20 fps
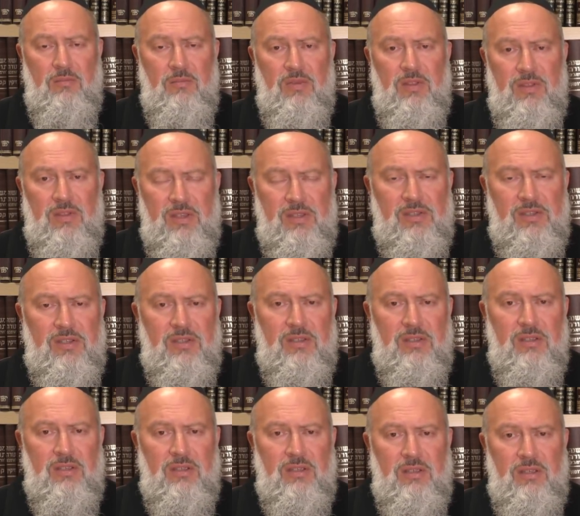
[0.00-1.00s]
But this
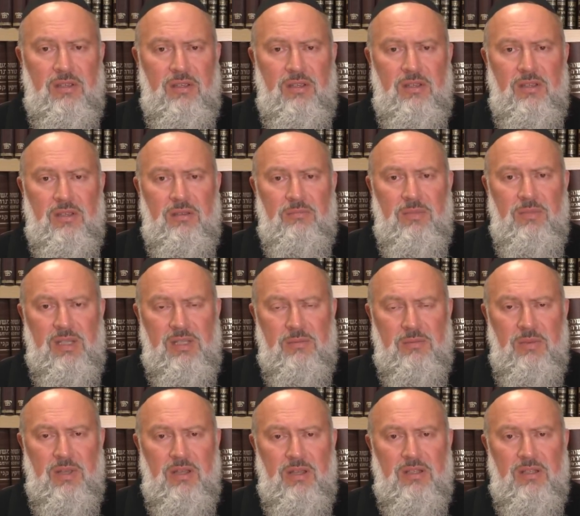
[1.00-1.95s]
must be